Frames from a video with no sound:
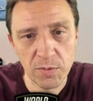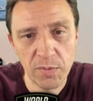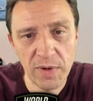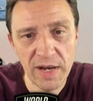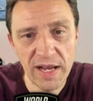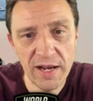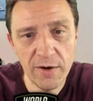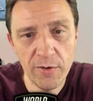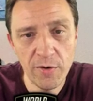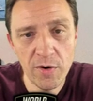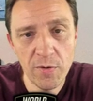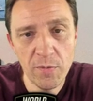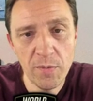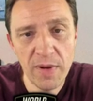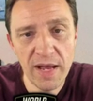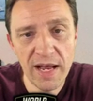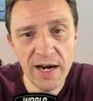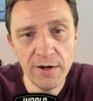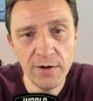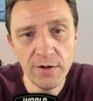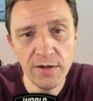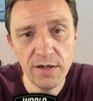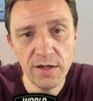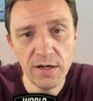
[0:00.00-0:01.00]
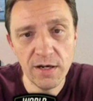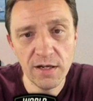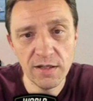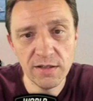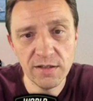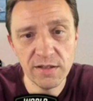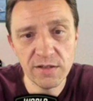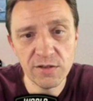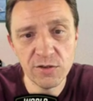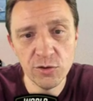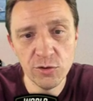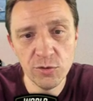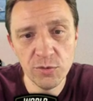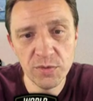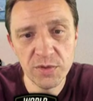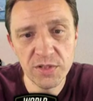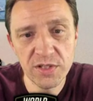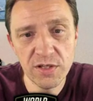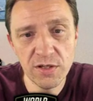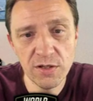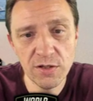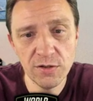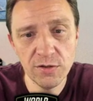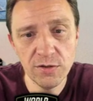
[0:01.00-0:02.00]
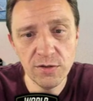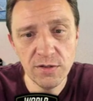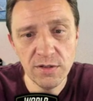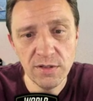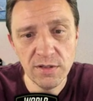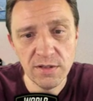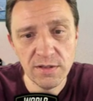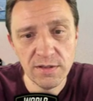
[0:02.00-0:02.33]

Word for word: Baron Barrel on the tombstone.